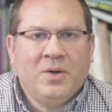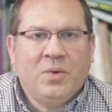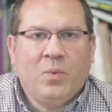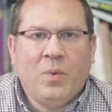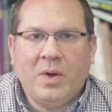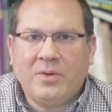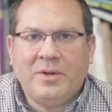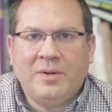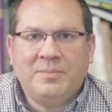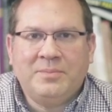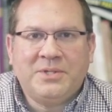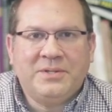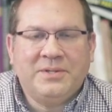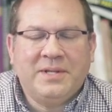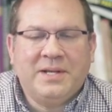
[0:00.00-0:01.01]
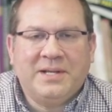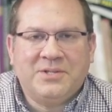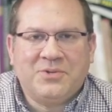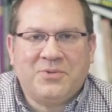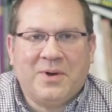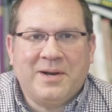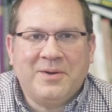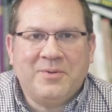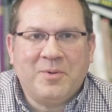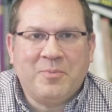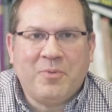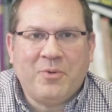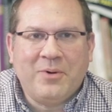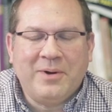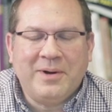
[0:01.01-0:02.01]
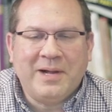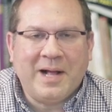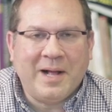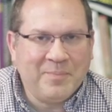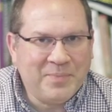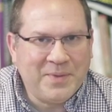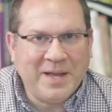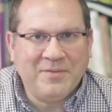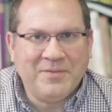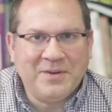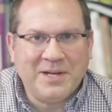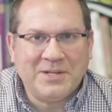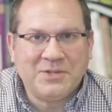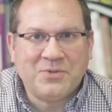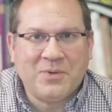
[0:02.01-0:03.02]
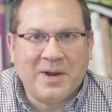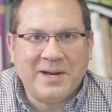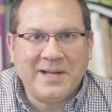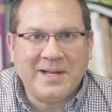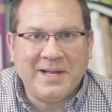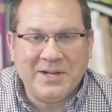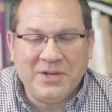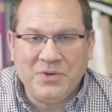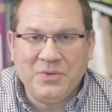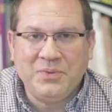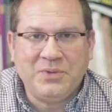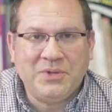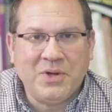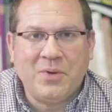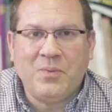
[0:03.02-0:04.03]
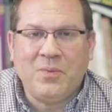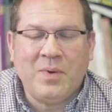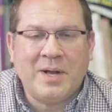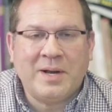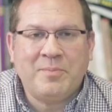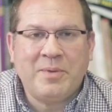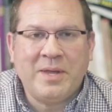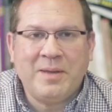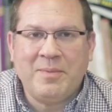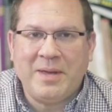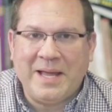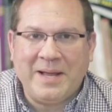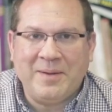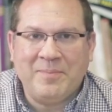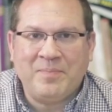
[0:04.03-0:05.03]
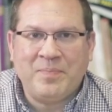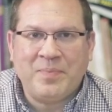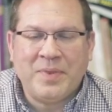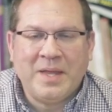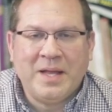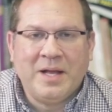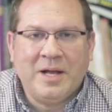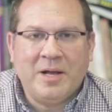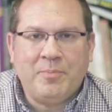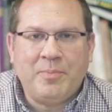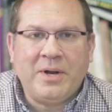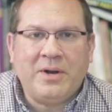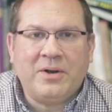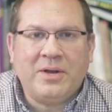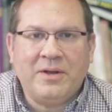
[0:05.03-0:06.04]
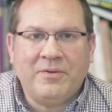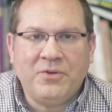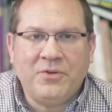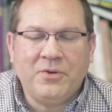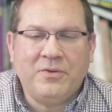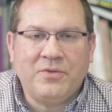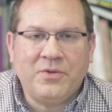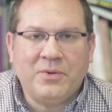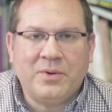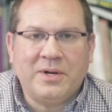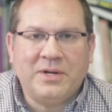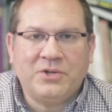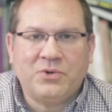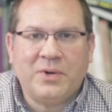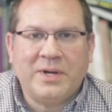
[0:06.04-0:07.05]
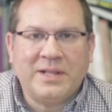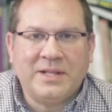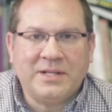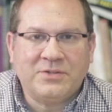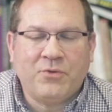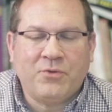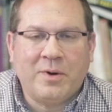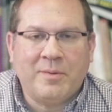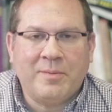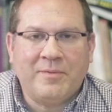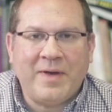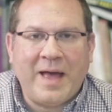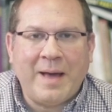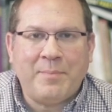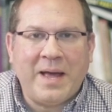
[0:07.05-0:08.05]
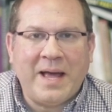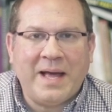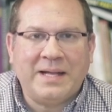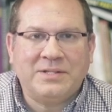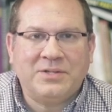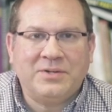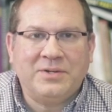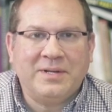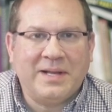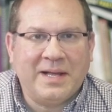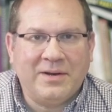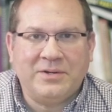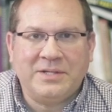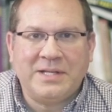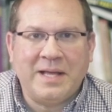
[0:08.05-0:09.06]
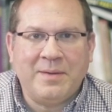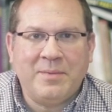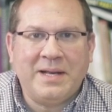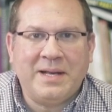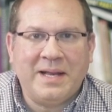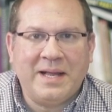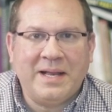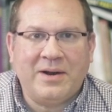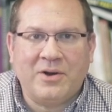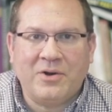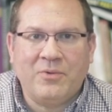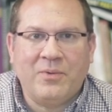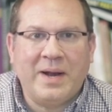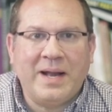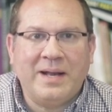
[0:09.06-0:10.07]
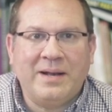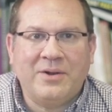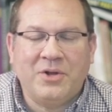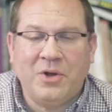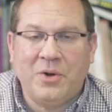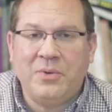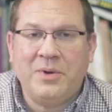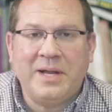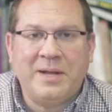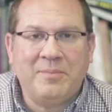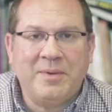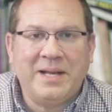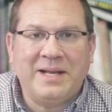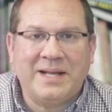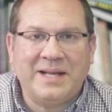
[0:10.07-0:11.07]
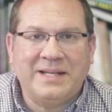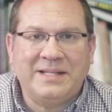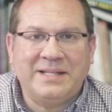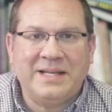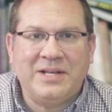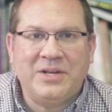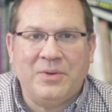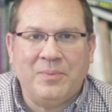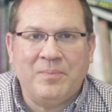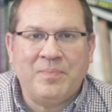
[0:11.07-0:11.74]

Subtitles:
Welcome to the Esrati Report. I'm David Esrati, and you don't want to be me. Apparently, a few of you are enjoying this form of haphazard entertainment and are goading me to continue.